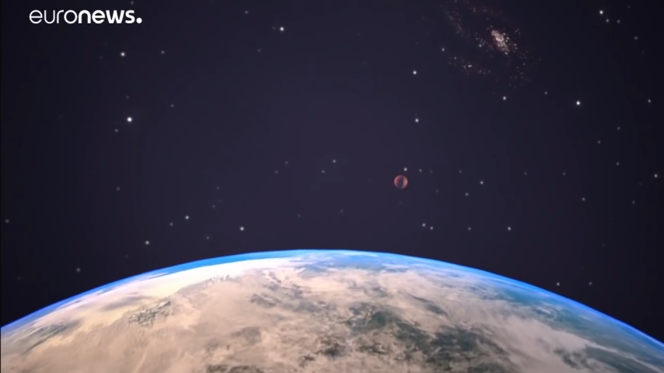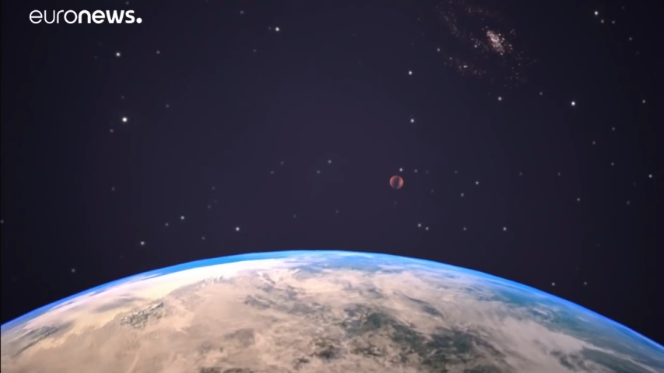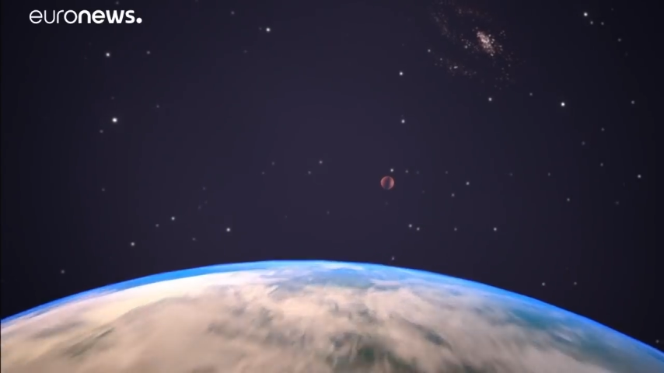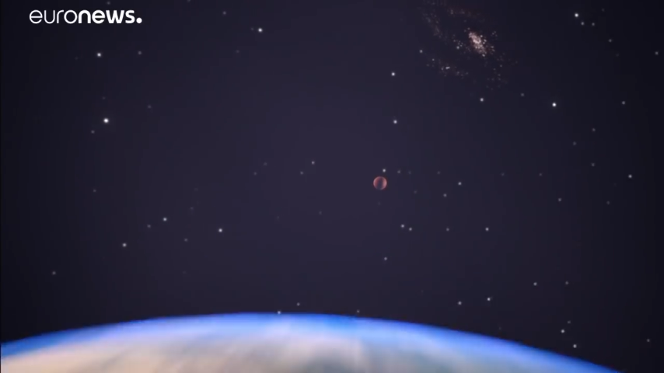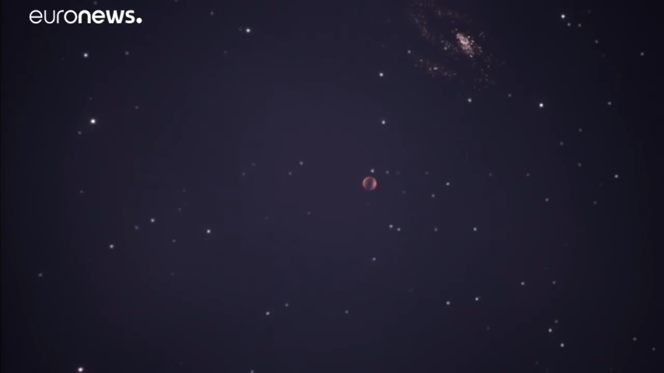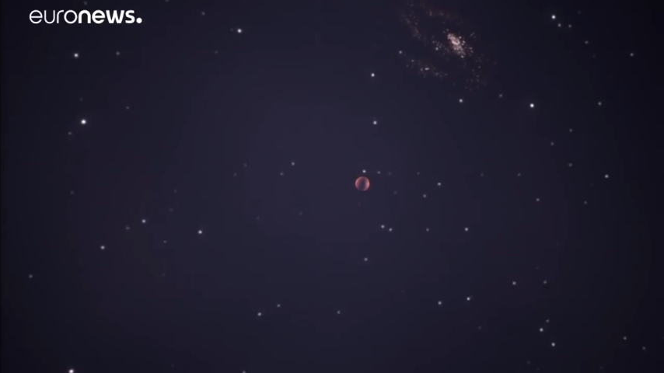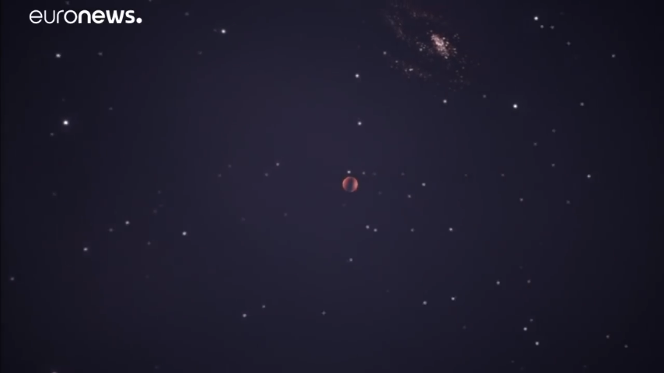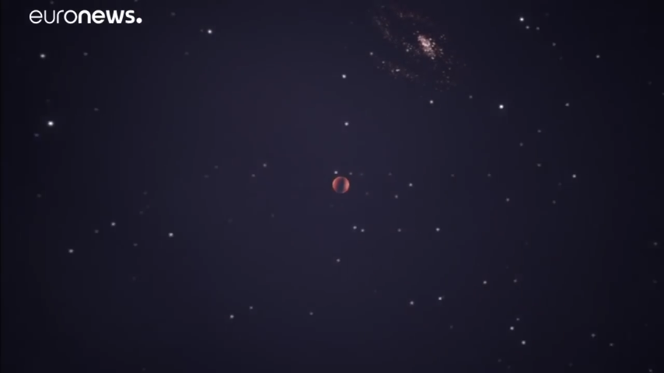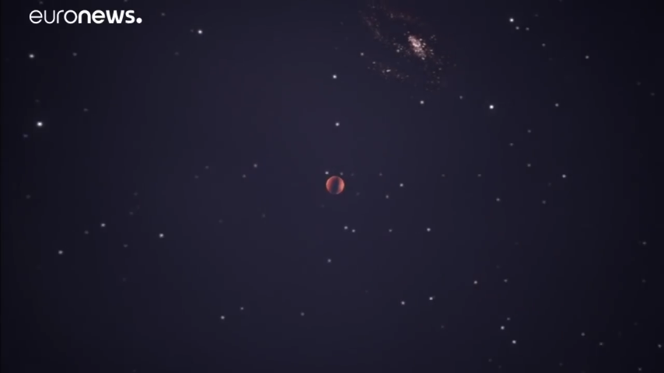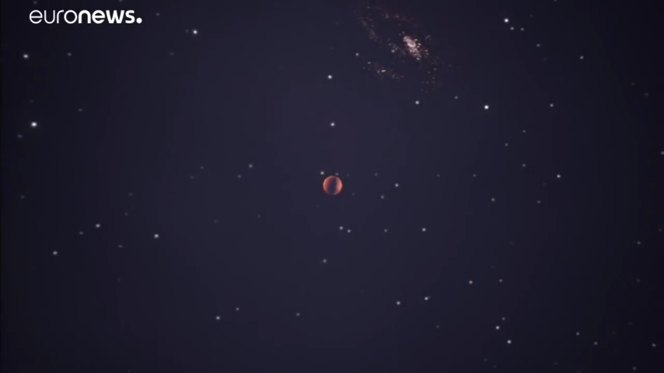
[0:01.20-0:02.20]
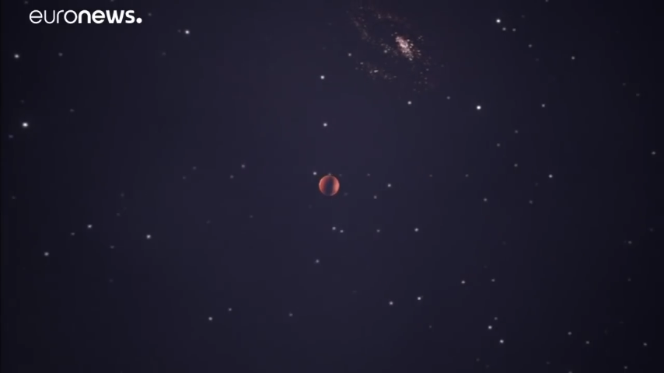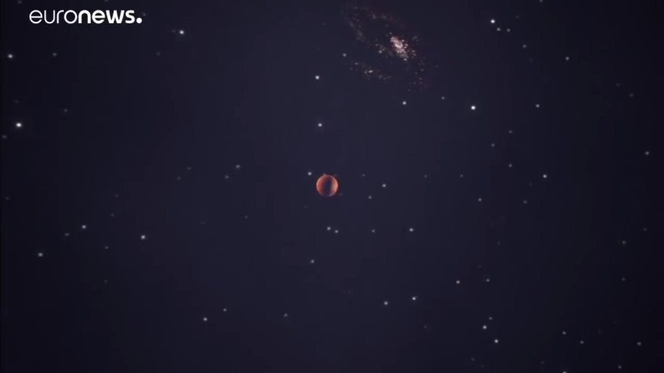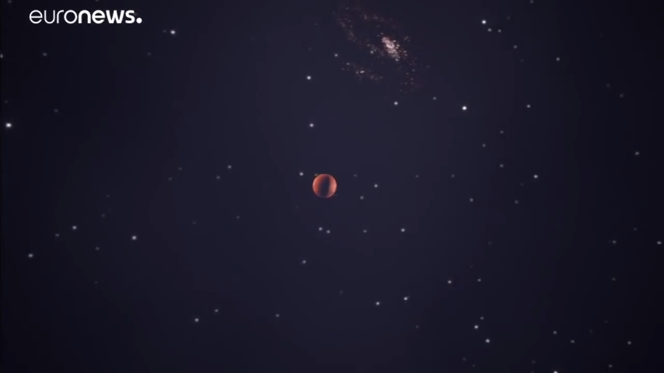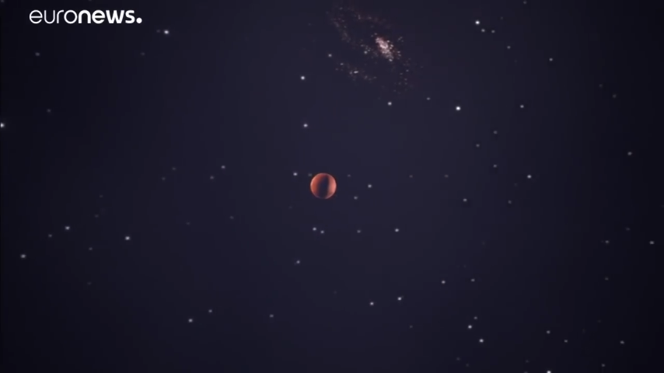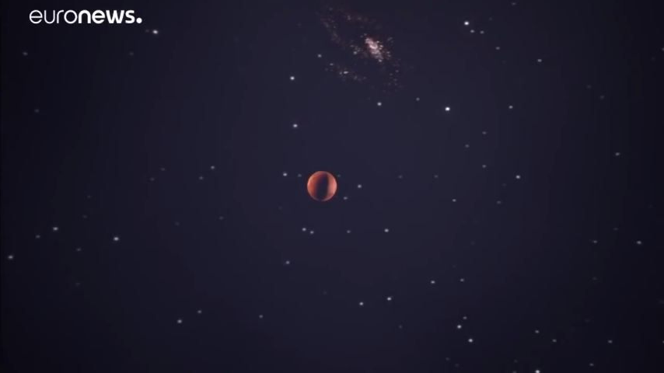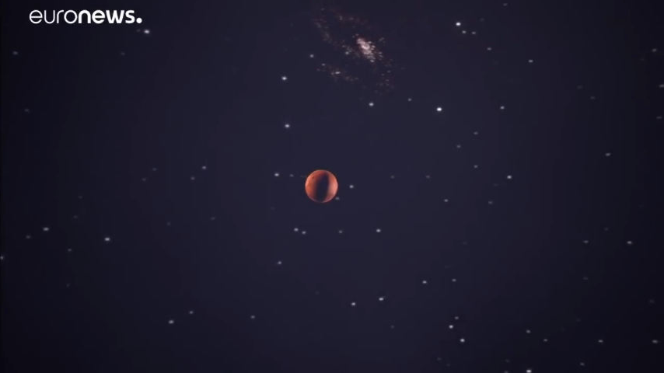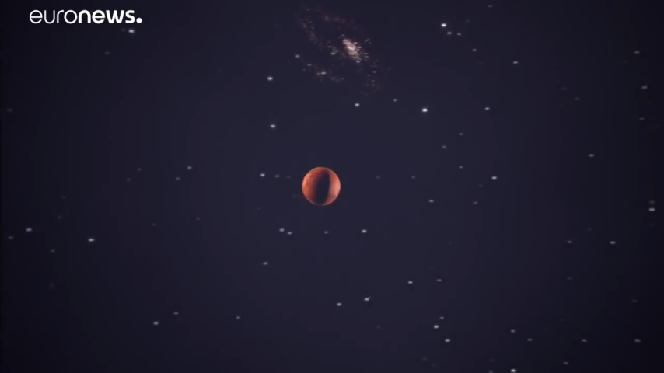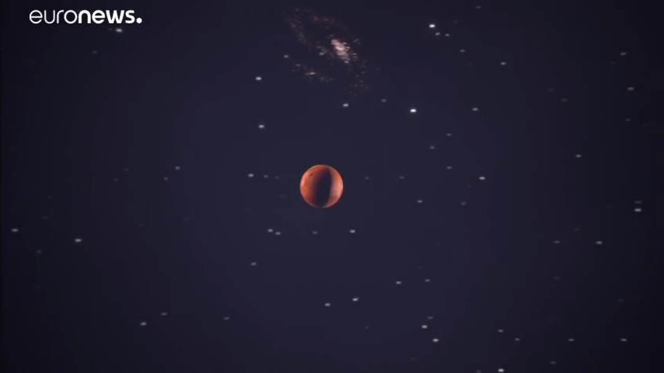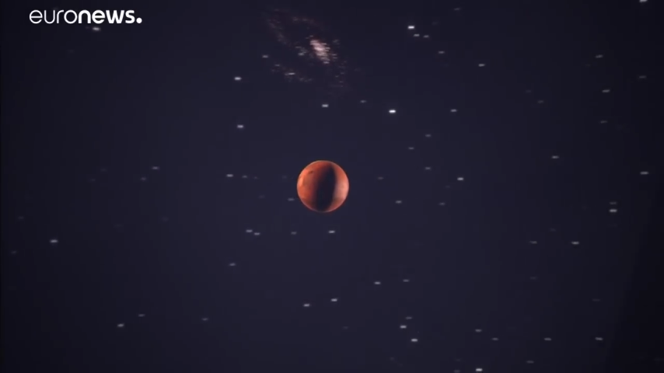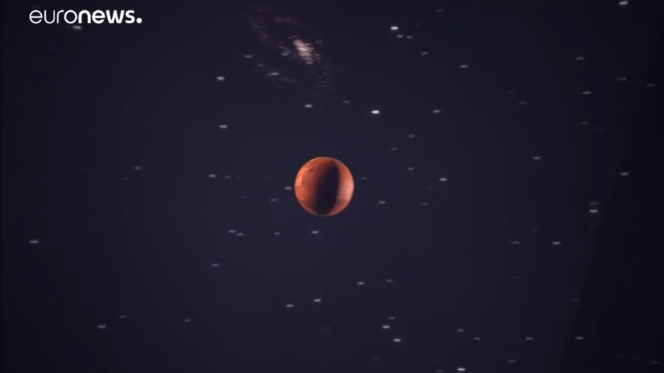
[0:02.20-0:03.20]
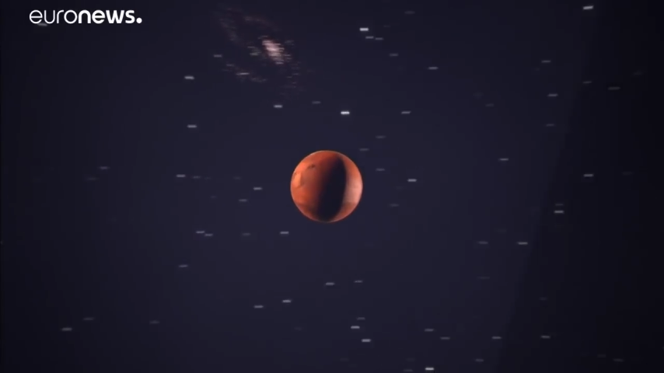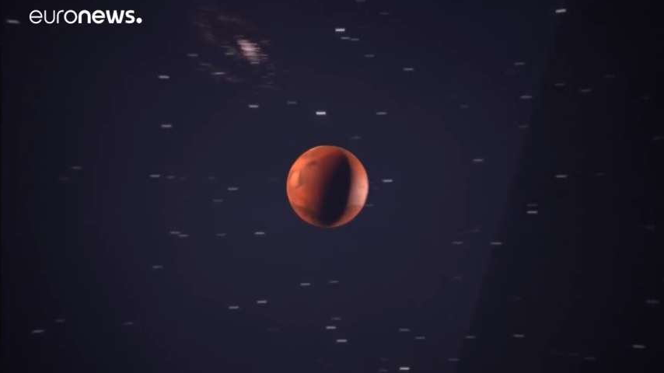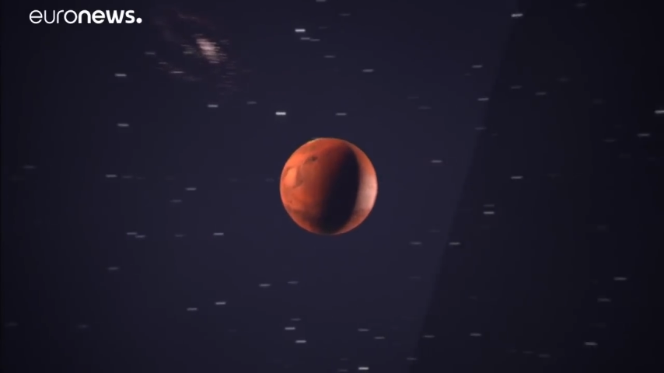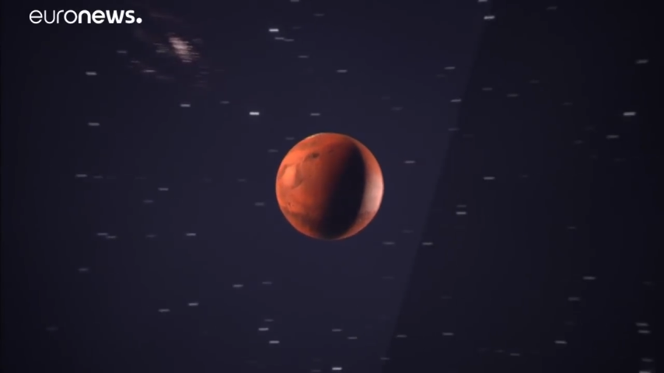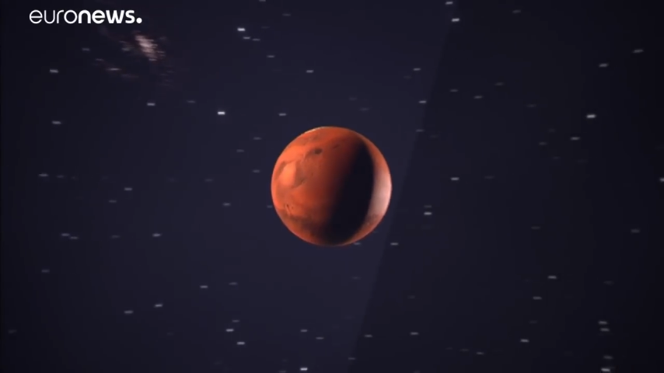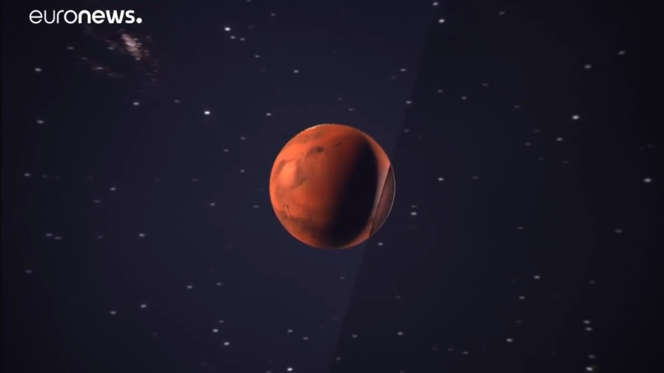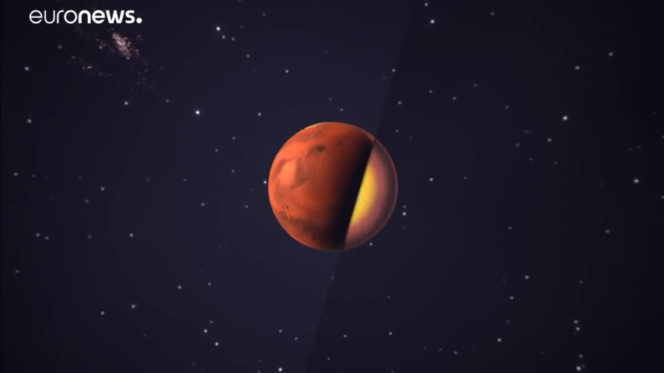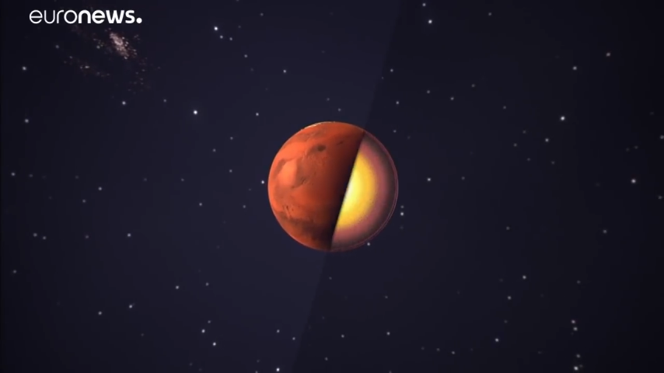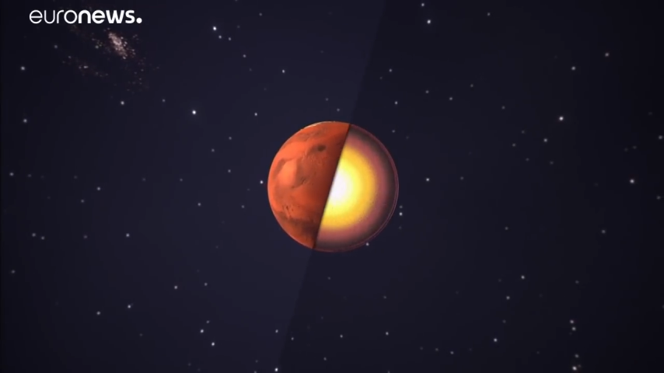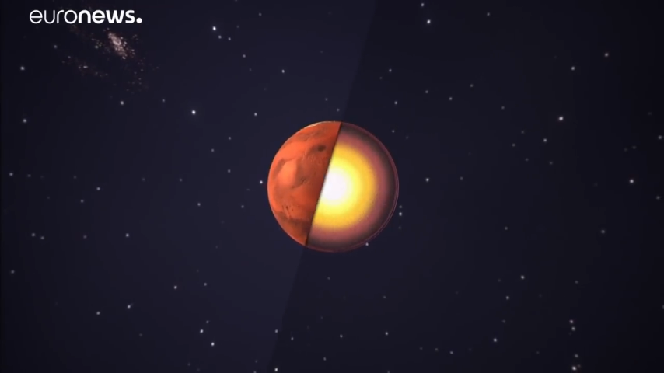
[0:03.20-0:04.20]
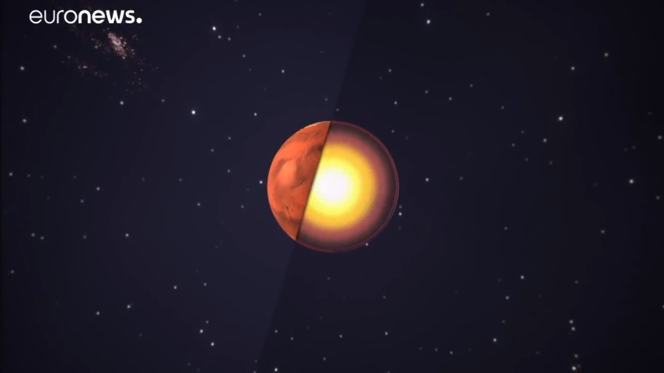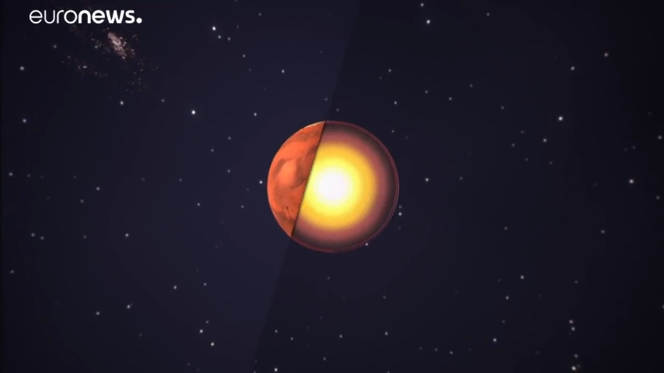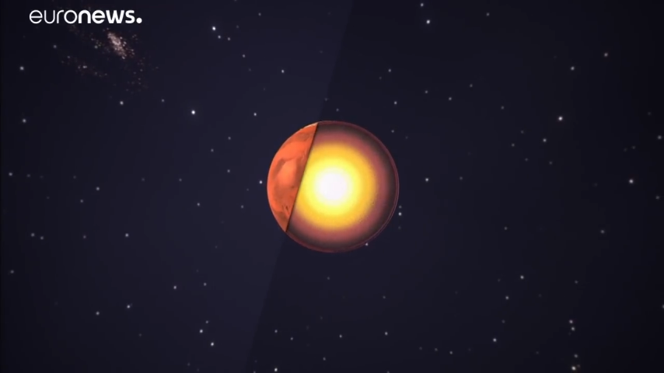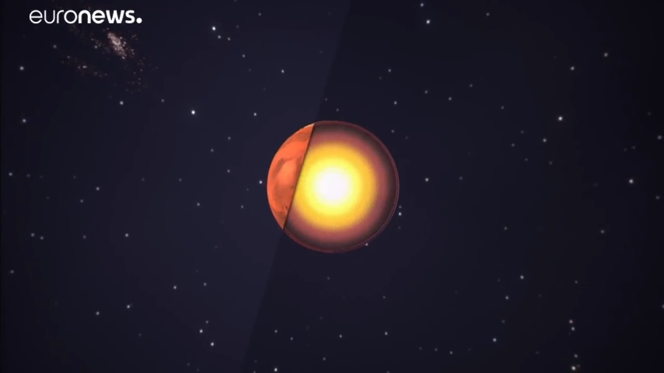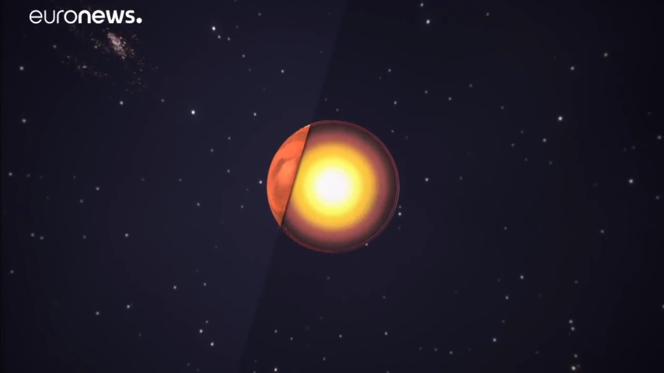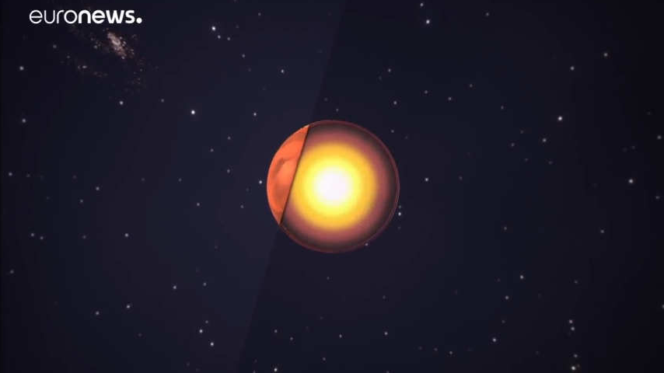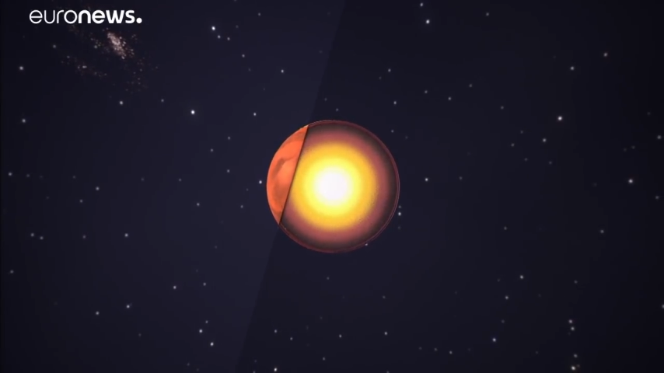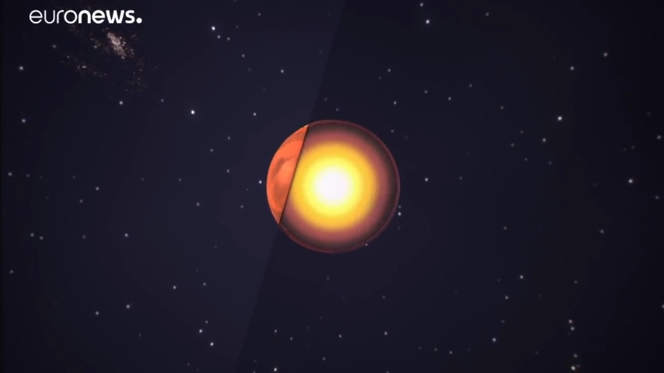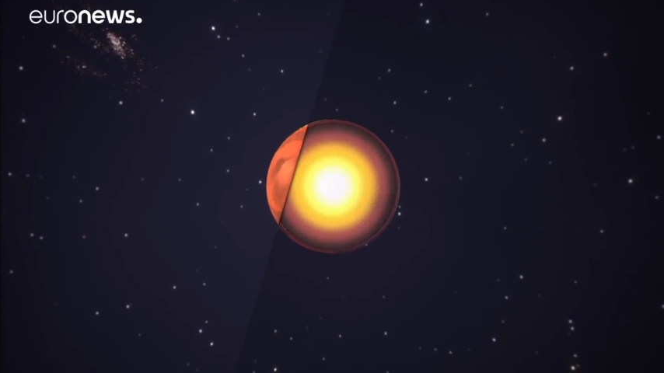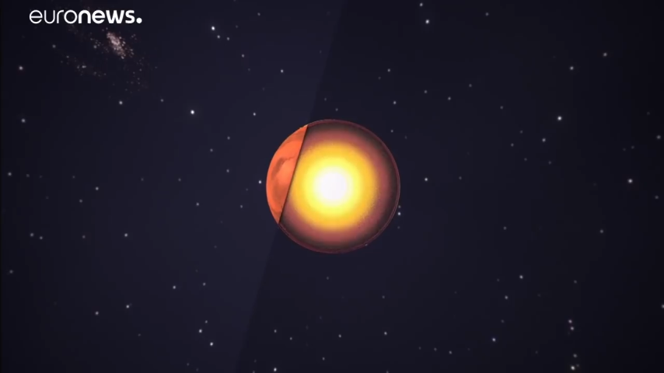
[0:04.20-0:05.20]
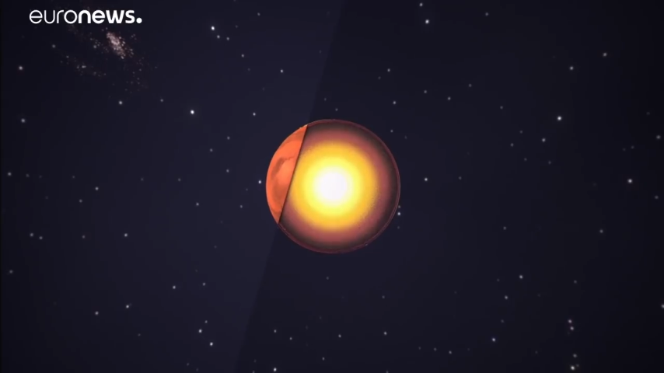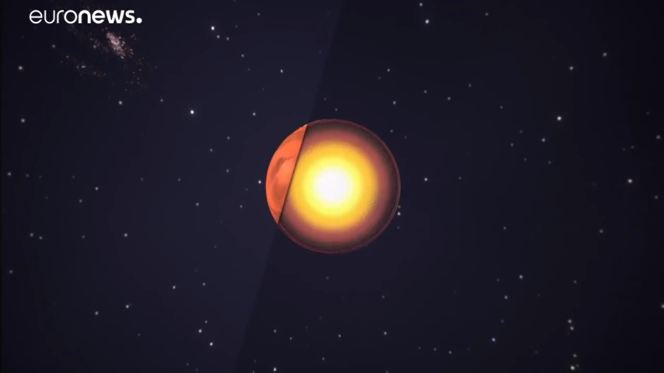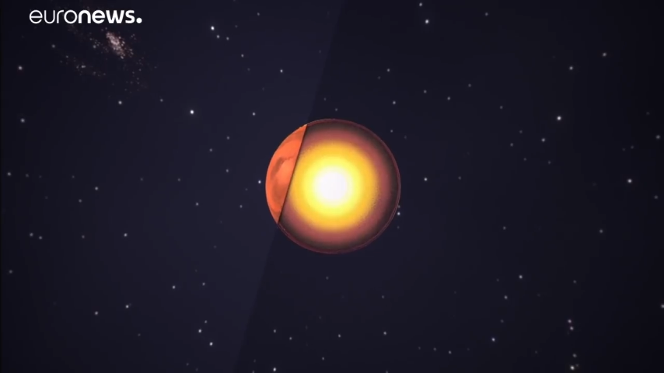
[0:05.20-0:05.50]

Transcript: No face is visible, so there are no lips to read.